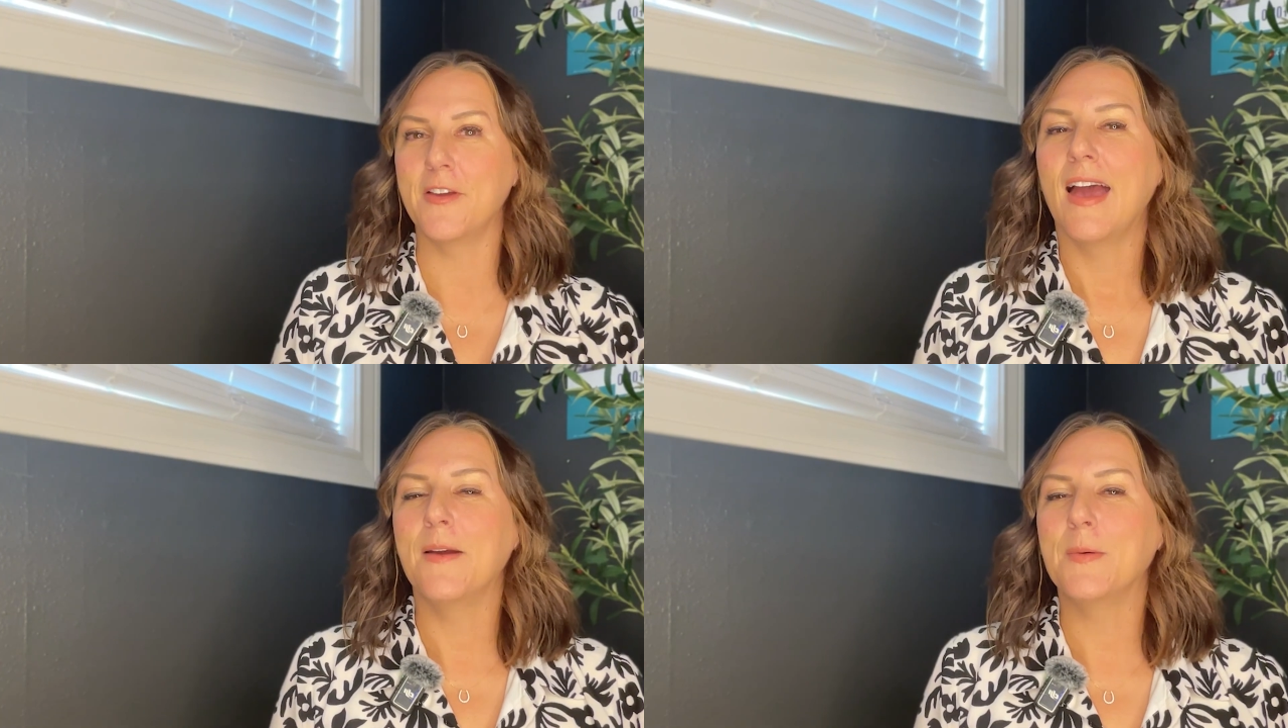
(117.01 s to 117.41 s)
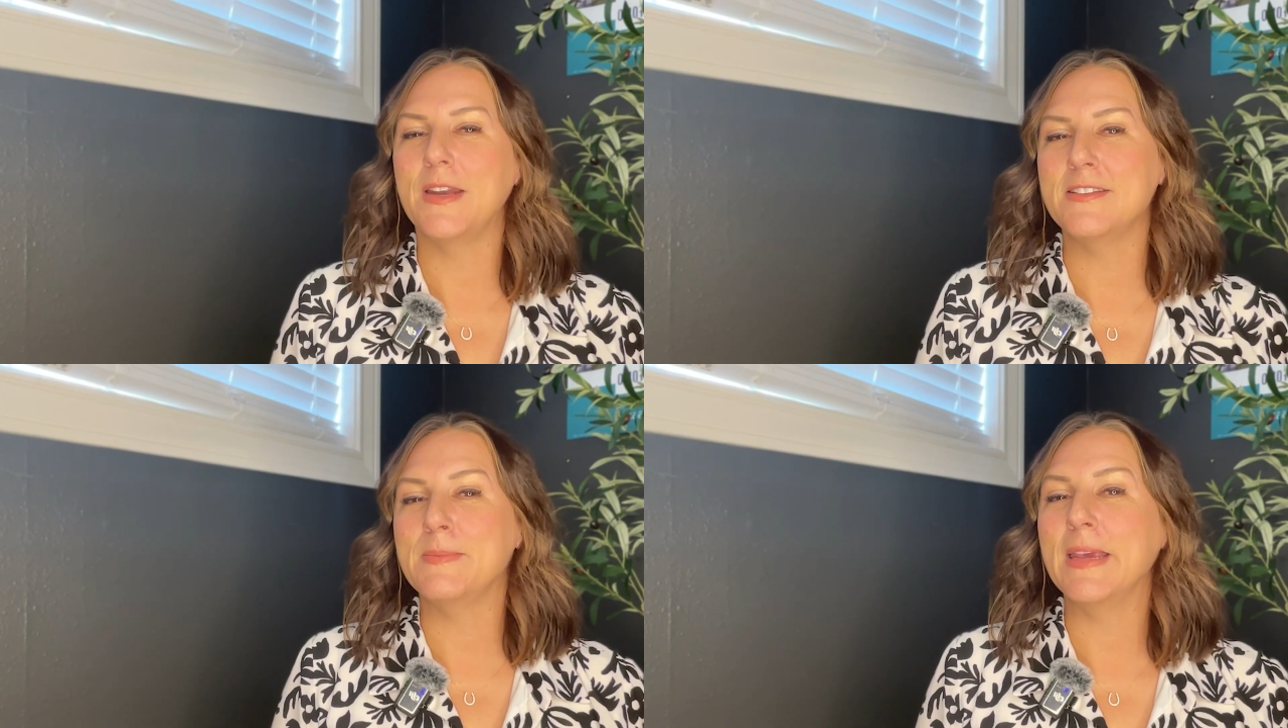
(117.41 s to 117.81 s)
I
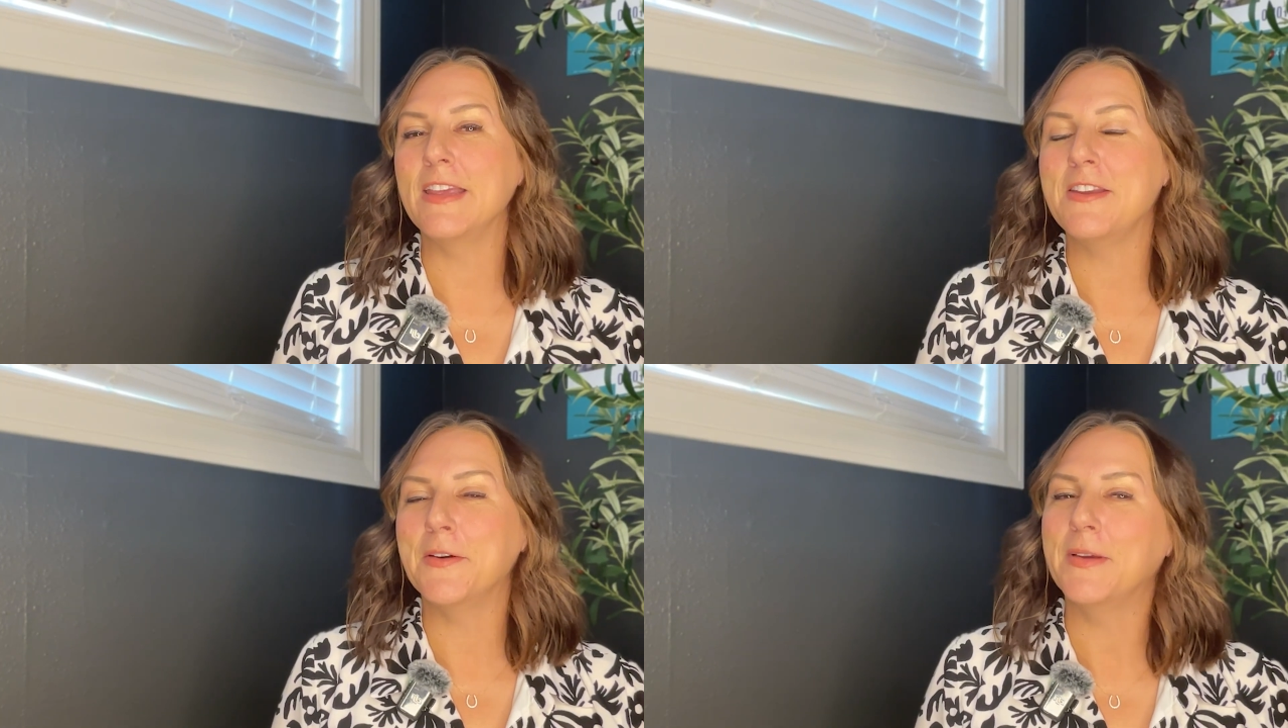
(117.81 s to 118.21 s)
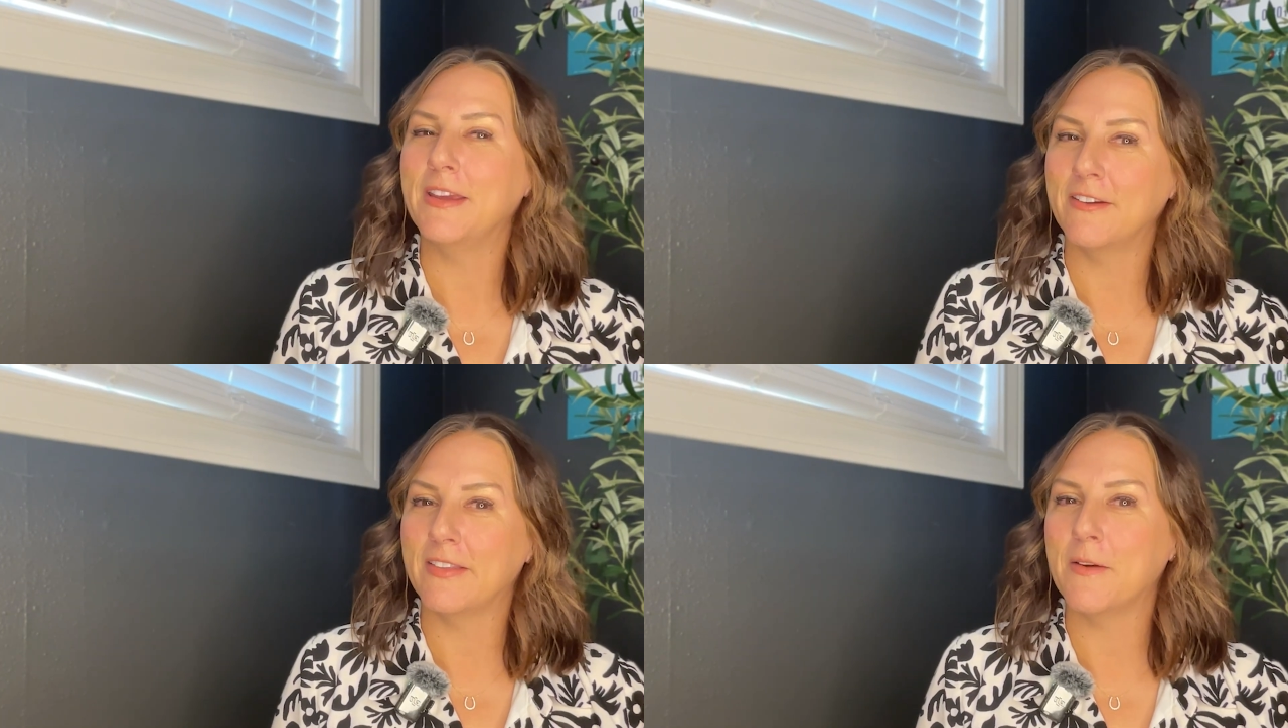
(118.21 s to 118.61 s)
wanted to make a note
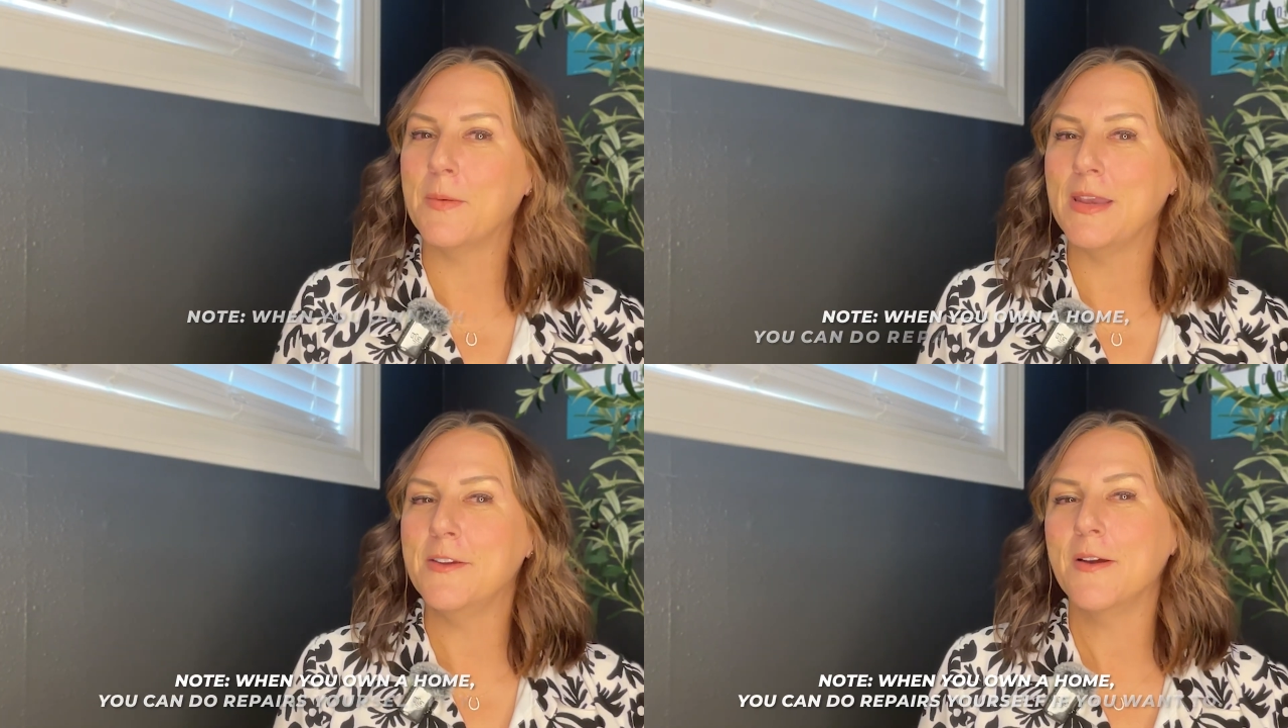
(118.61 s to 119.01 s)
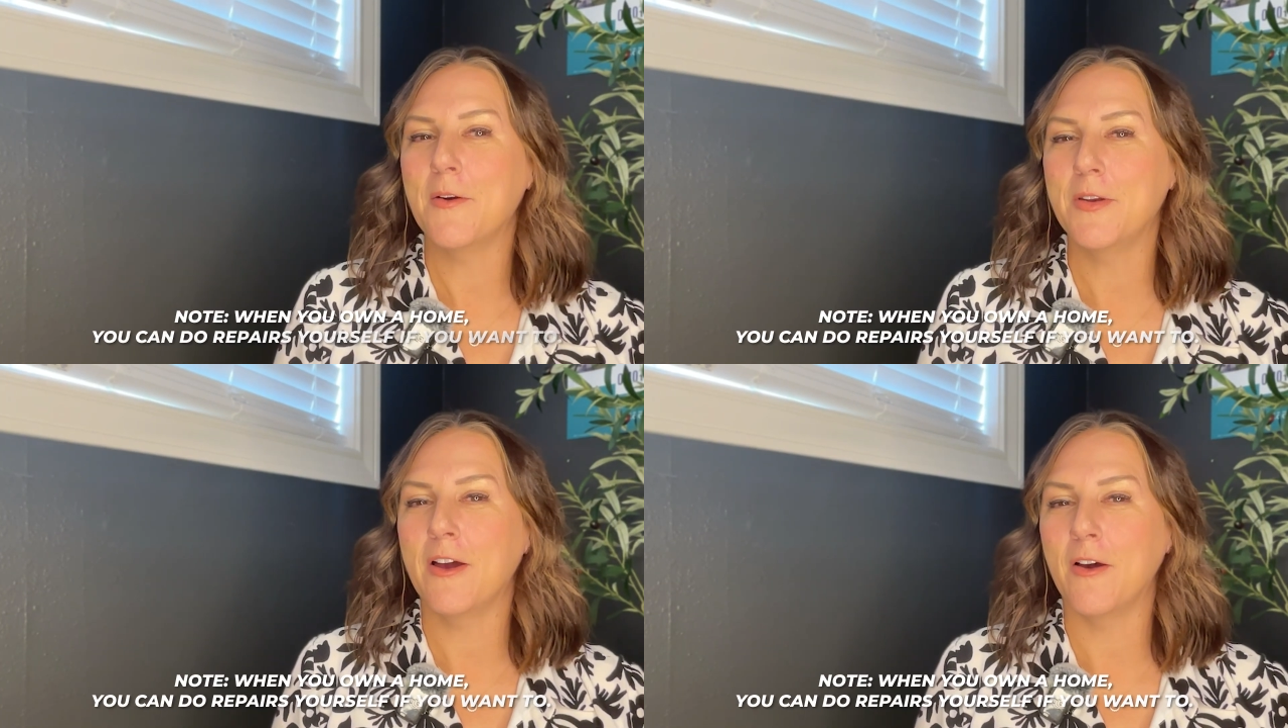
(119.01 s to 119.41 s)
here that when you
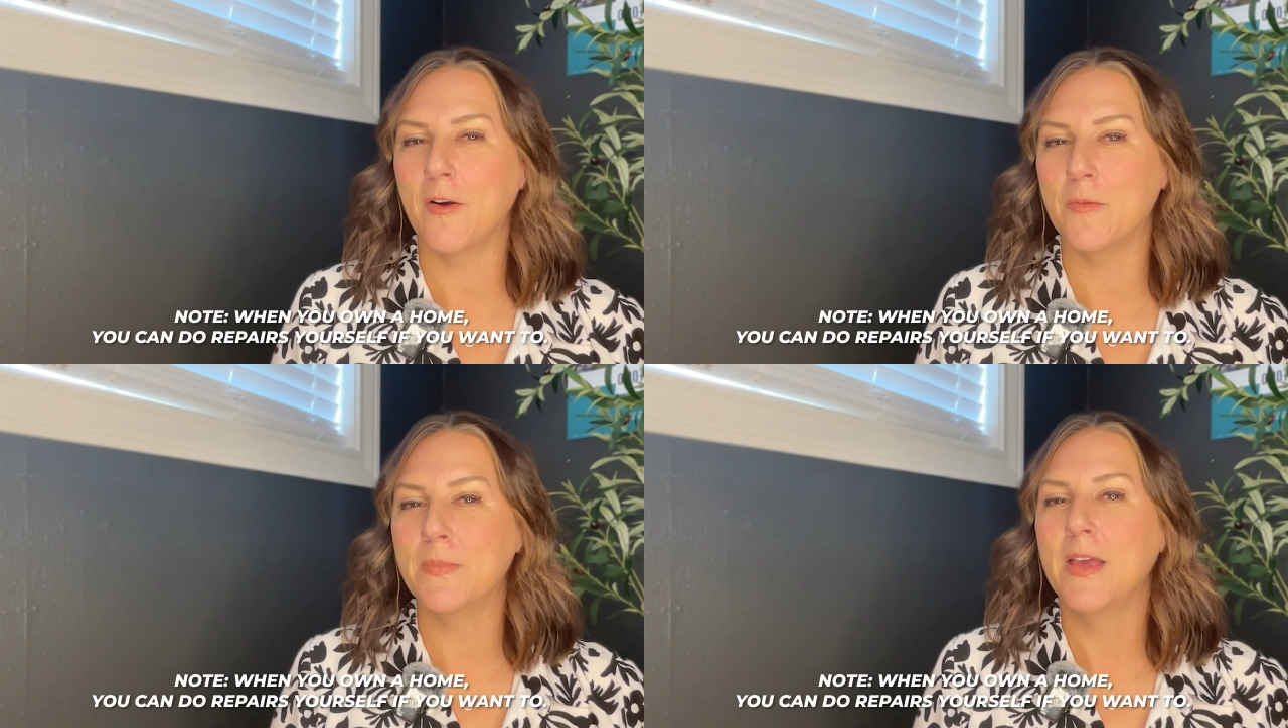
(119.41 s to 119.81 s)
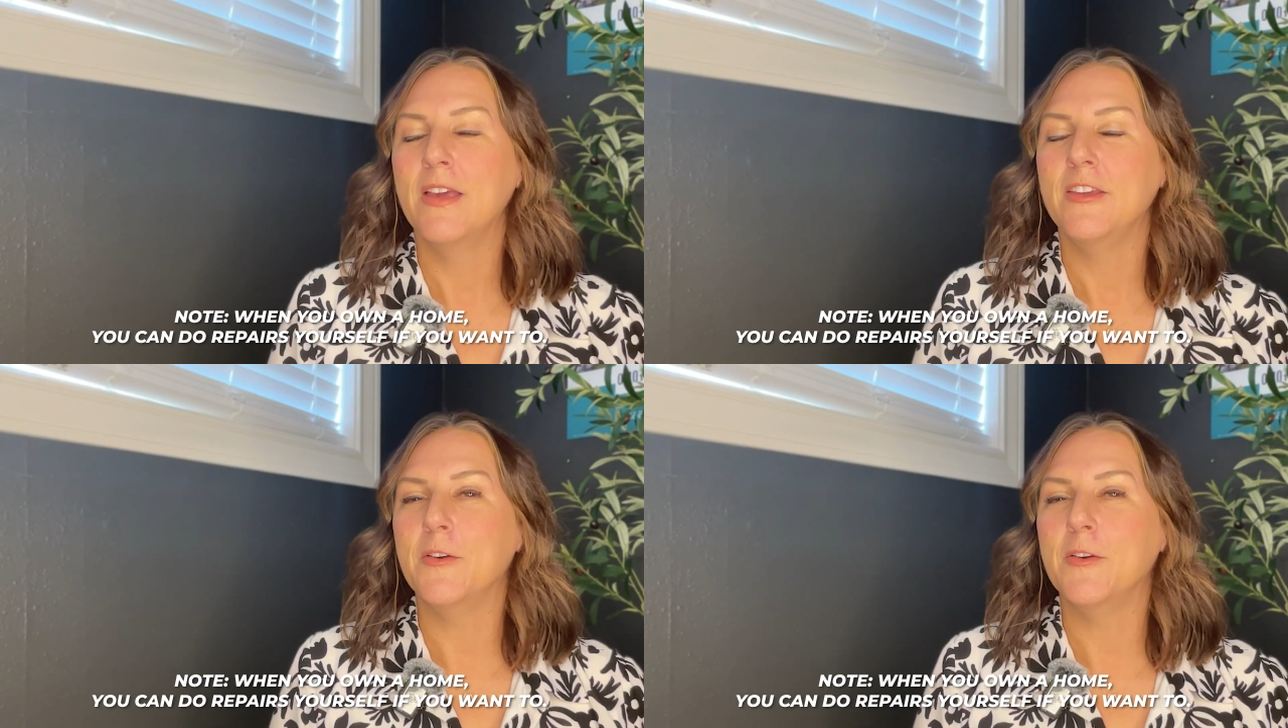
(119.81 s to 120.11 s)
own a home, you